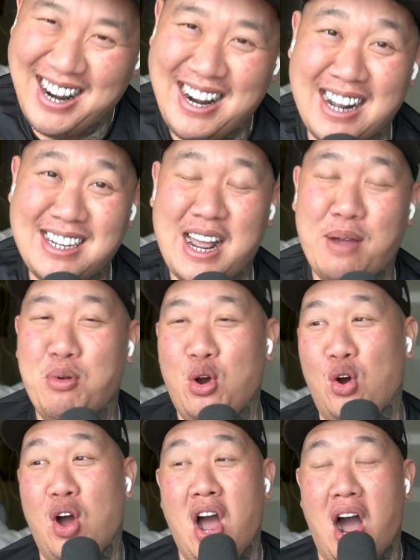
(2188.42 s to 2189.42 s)
That's like,
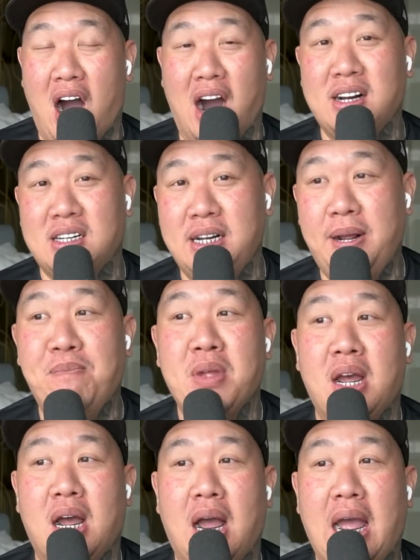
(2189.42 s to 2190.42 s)
bro, honestly,
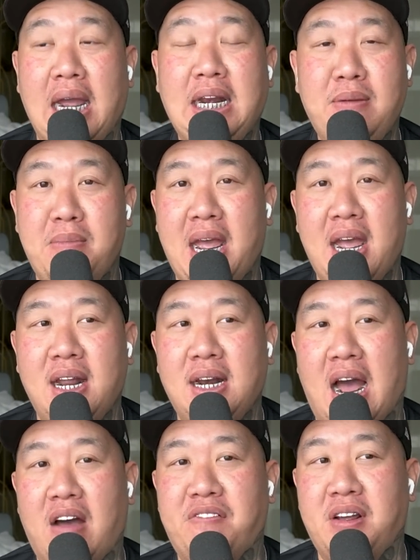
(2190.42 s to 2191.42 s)

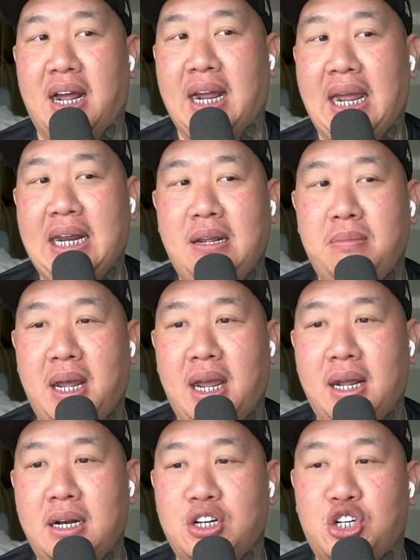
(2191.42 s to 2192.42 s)
I feel like any
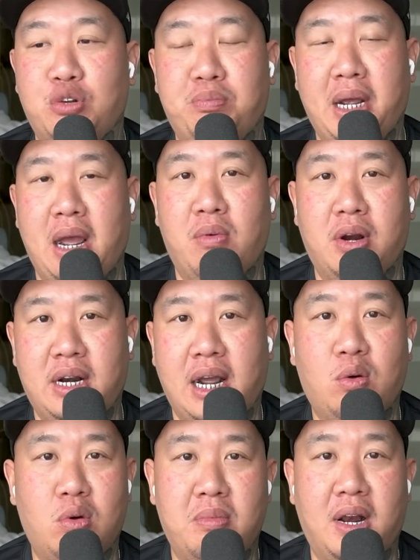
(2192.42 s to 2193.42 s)
man should be able to
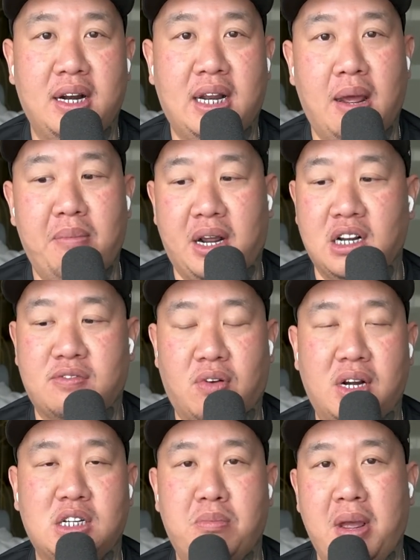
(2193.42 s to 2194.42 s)
date a woman like that, because
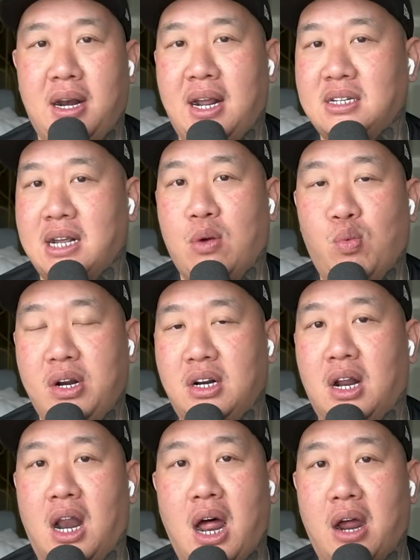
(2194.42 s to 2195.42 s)
for us men, that's like
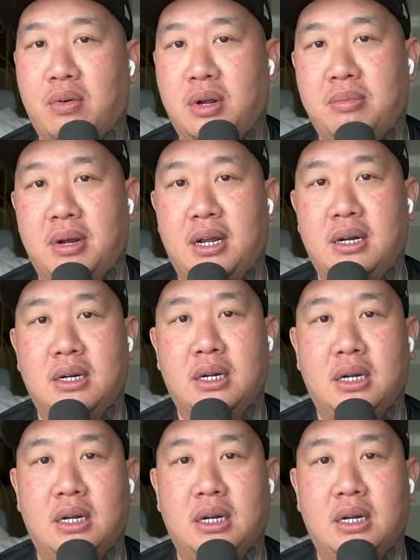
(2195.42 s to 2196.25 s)
winning the lottery, man.